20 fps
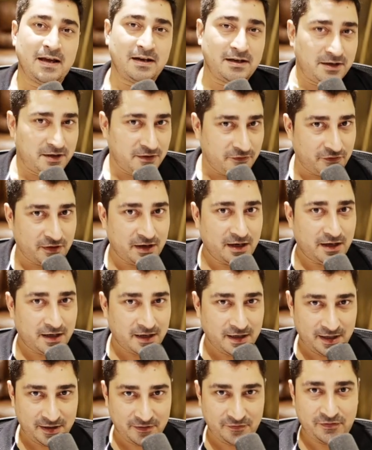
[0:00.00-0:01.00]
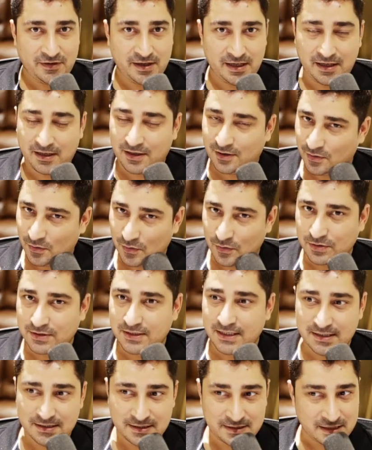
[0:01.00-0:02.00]
different different
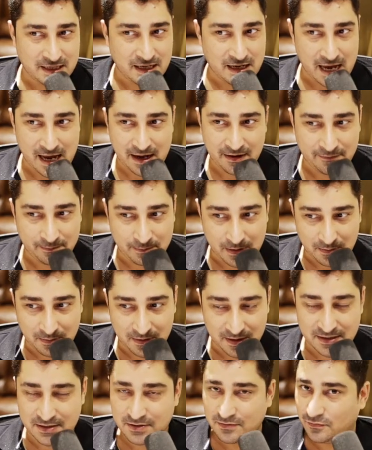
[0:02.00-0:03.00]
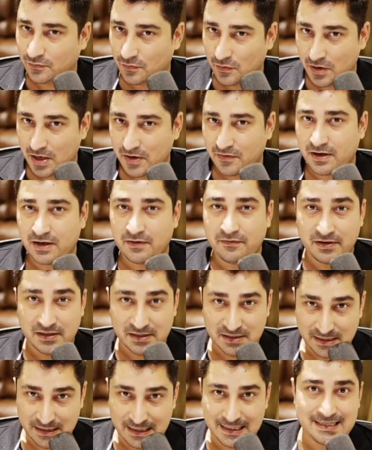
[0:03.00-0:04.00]
courses i have published four different different
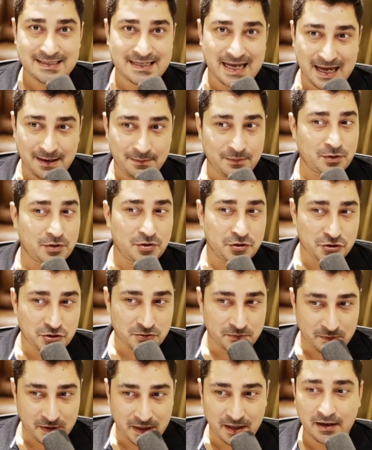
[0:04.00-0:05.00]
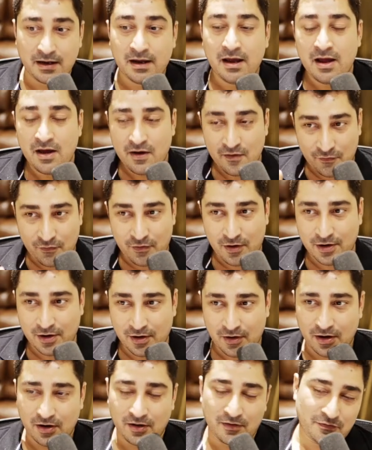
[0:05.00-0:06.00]
series i am going to bring for
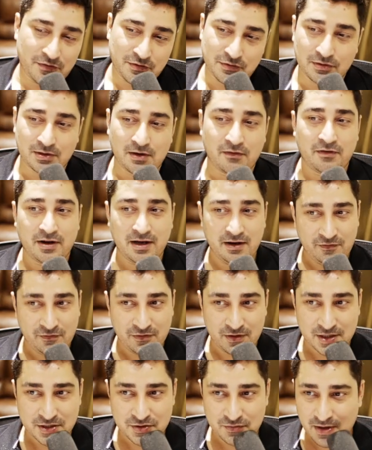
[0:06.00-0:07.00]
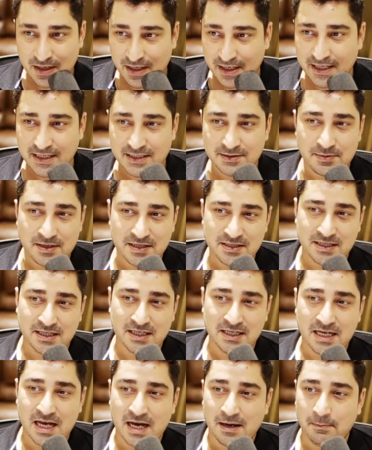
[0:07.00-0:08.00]
all of you. The very first one is
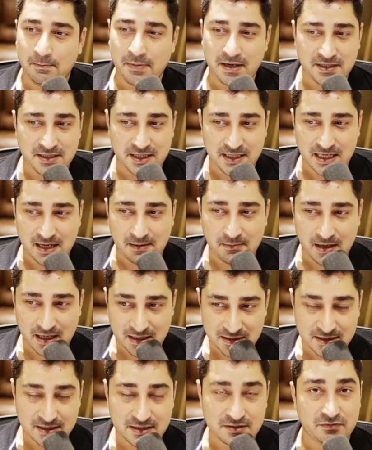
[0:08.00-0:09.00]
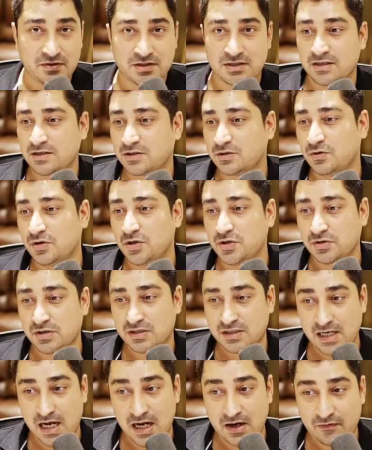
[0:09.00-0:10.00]
basically a big data masters, which is going to
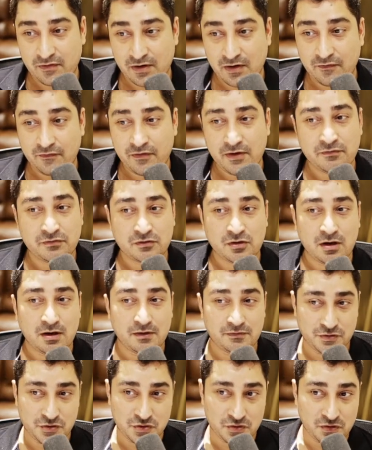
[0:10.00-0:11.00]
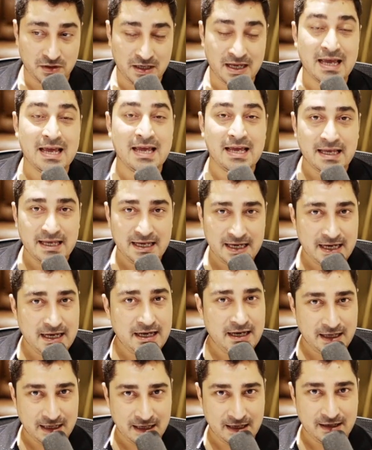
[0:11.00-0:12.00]
start from 5th of June in
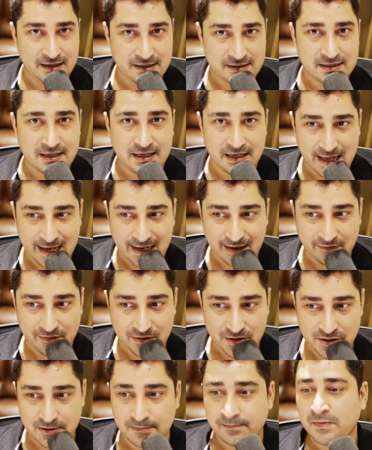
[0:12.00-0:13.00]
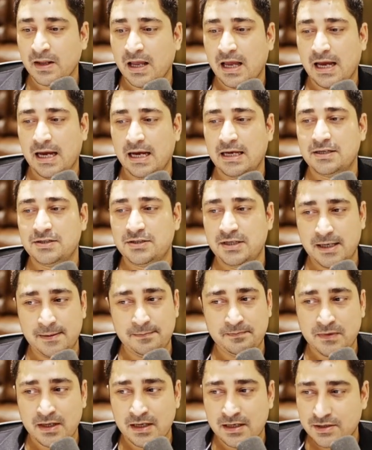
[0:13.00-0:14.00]
English language. And yeah,
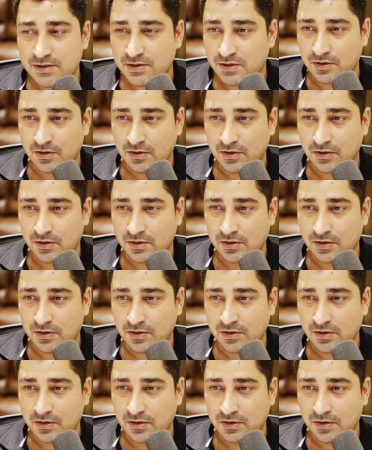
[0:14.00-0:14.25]
so